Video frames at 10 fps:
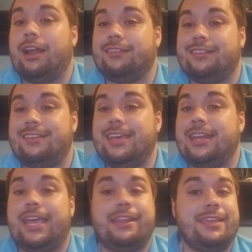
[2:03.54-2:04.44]
as it
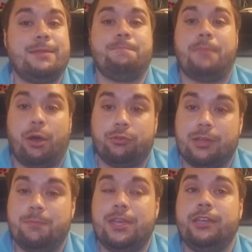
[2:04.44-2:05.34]
didn't melt
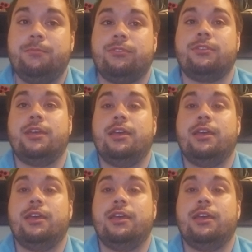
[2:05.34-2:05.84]
the beams,